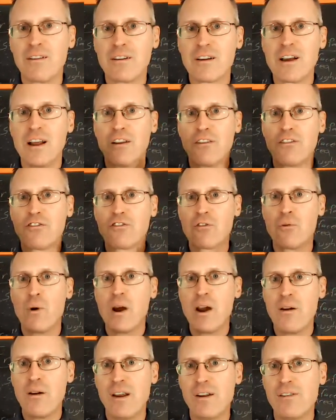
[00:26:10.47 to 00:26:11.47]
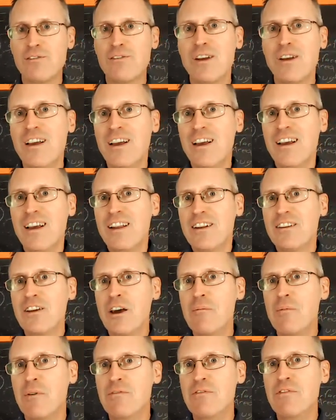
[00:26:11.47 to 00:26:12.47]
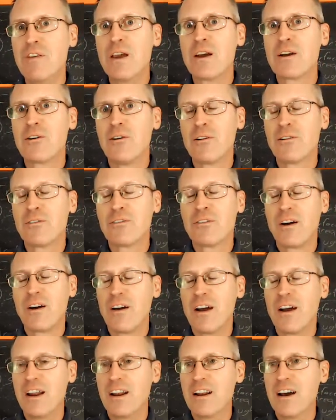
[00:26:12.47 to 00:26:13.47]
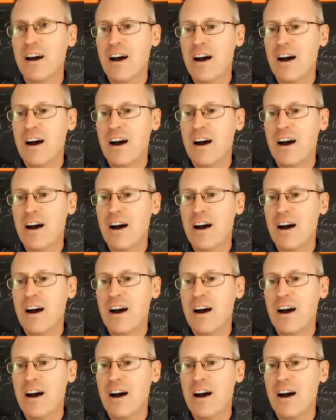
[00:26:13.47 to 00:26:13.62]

kind of squarish type of vehicles. All right,